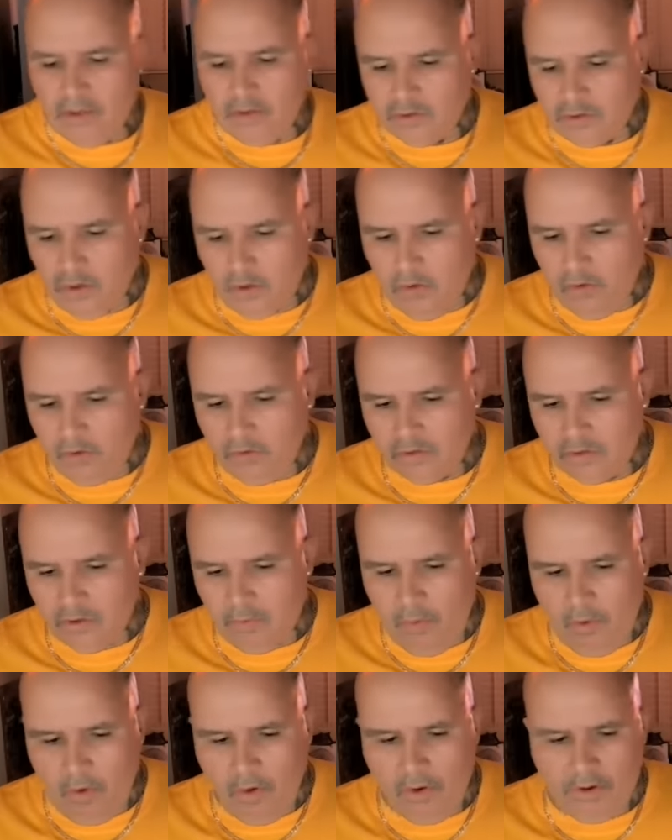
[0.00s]
So
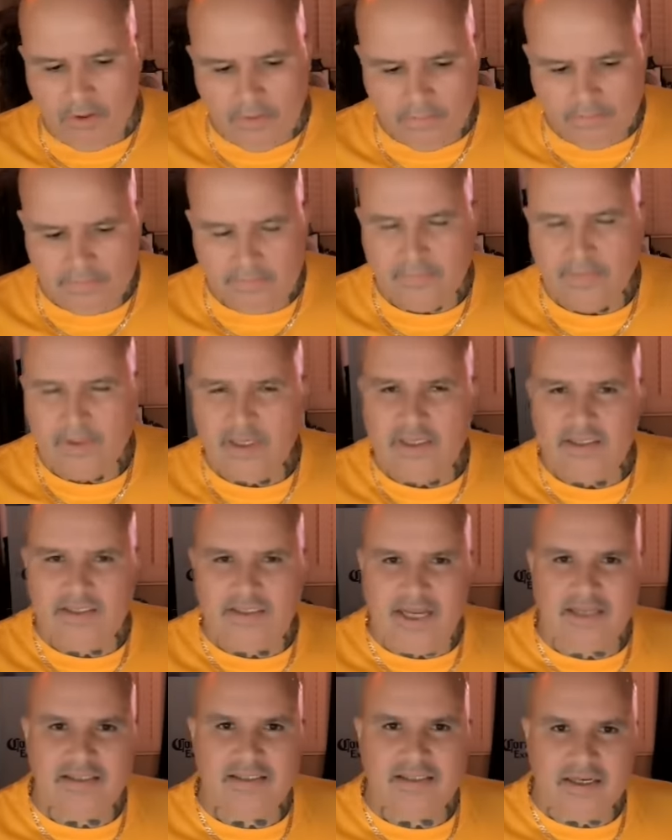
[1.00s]
the porter, he
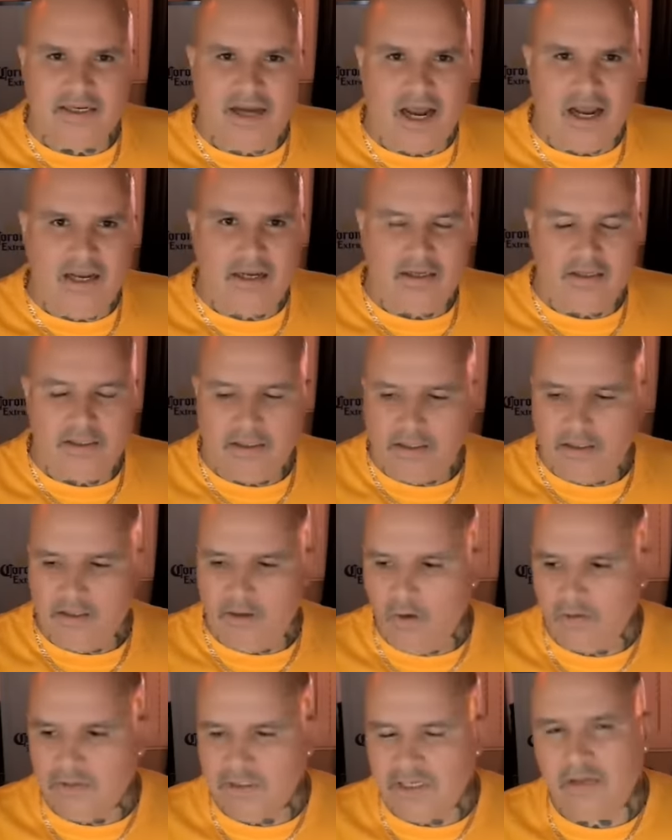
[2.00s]
takes the kite, he
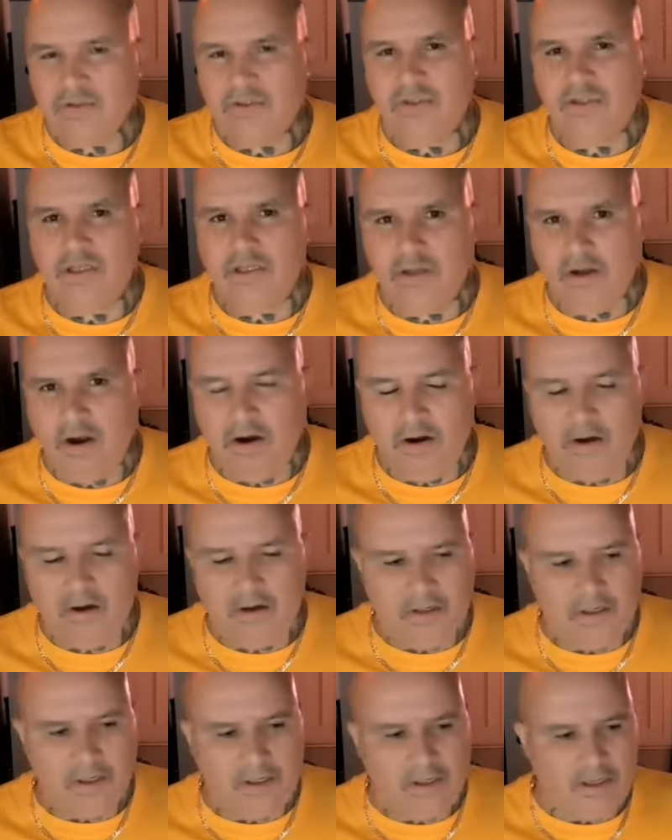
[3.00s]
goes out to the
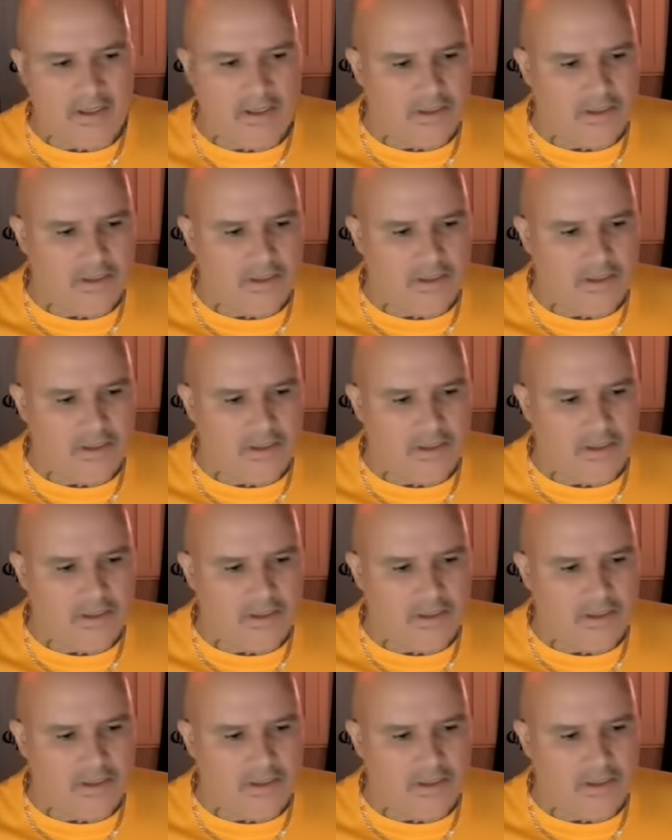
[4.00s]
yard,